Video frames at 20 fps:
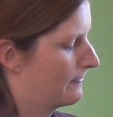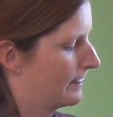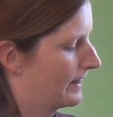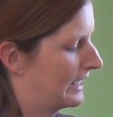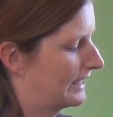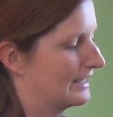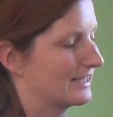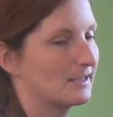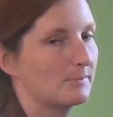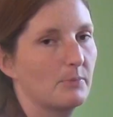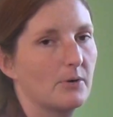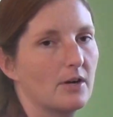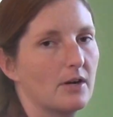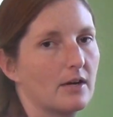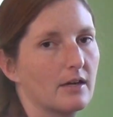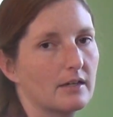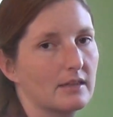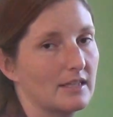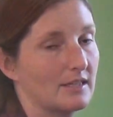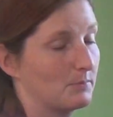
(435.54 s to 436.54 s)
And
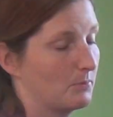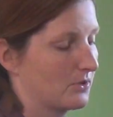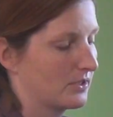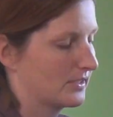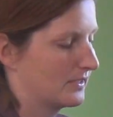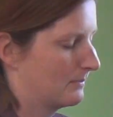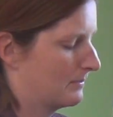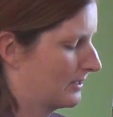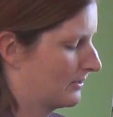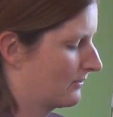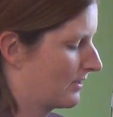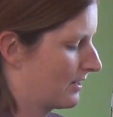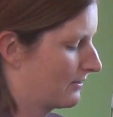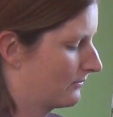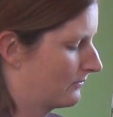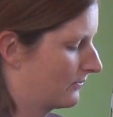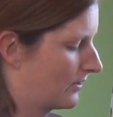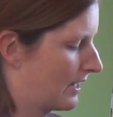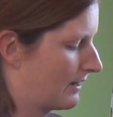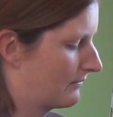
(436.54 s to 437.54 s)
these books have been
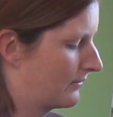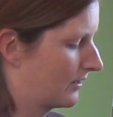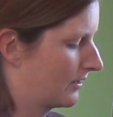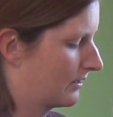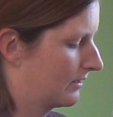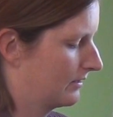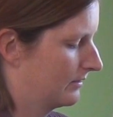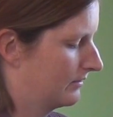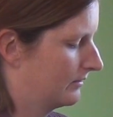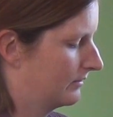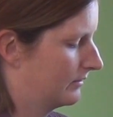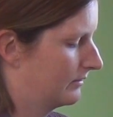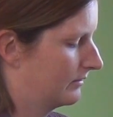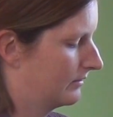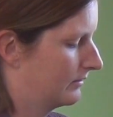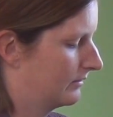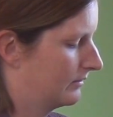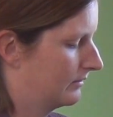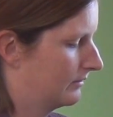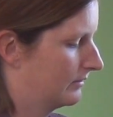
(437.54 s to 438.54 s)
around forever.
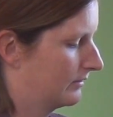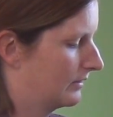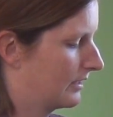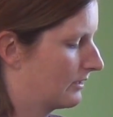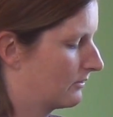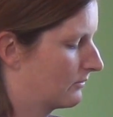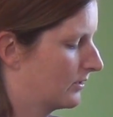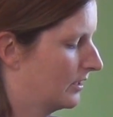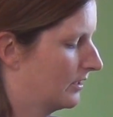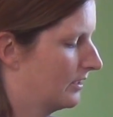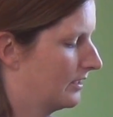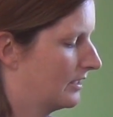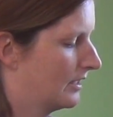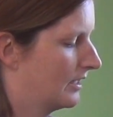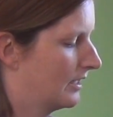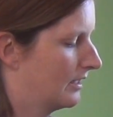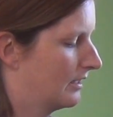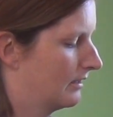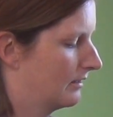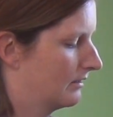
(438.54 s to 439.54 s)
They
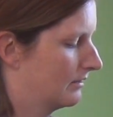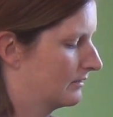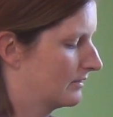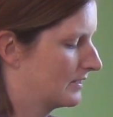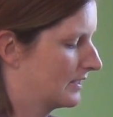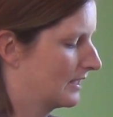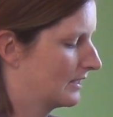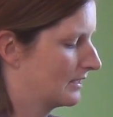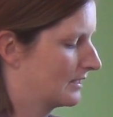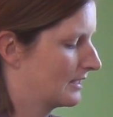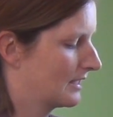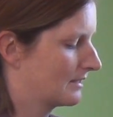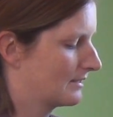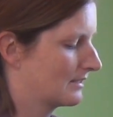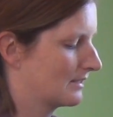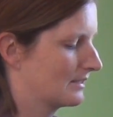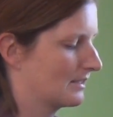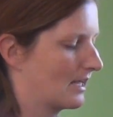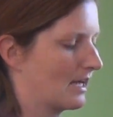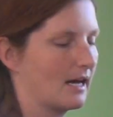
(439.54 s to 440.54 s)
really stand the
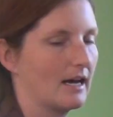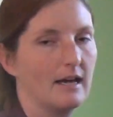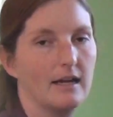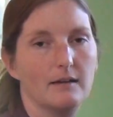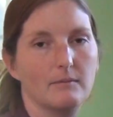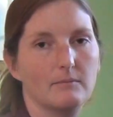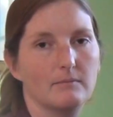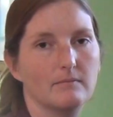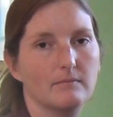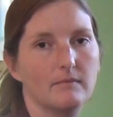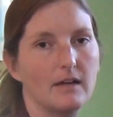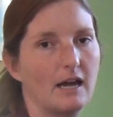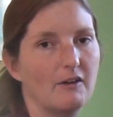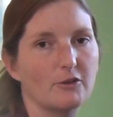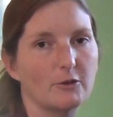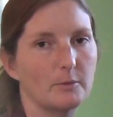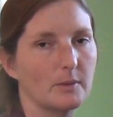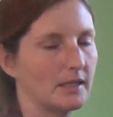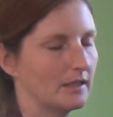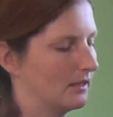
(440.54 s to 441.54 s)
test of time.
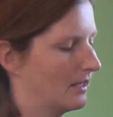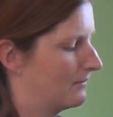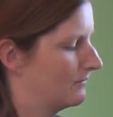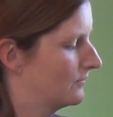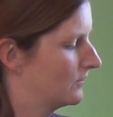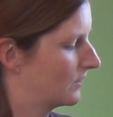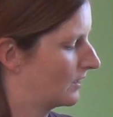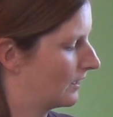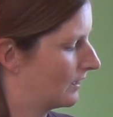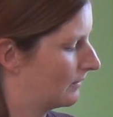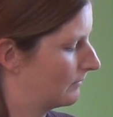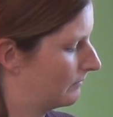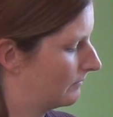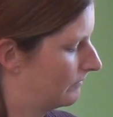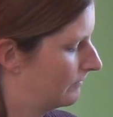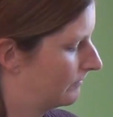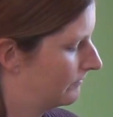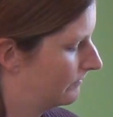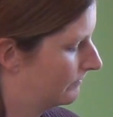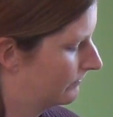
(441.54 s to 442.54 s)
Everybody loves them.
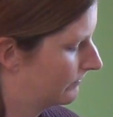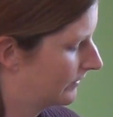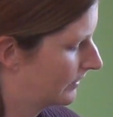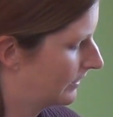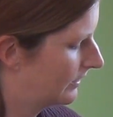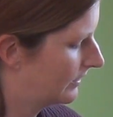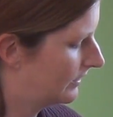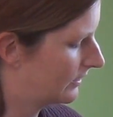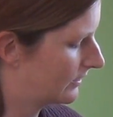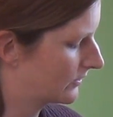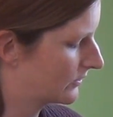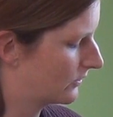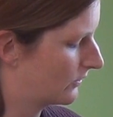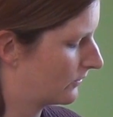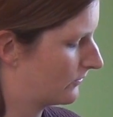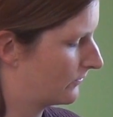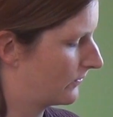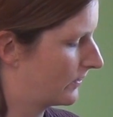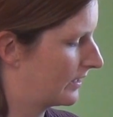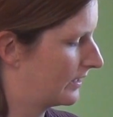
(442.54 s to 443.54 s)
They're so
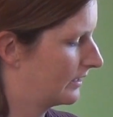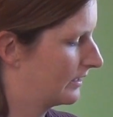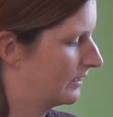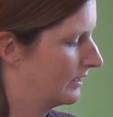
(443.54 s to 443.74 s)
fun.